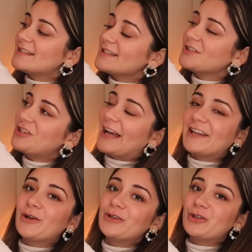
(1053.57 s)
This is the
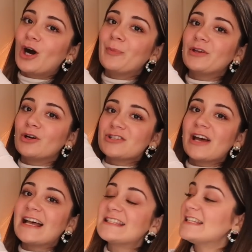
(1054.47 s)
jacket on top. It also
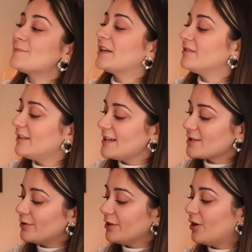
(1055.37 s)
has these butterflies
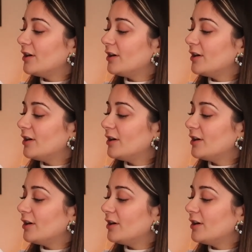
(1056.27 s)
going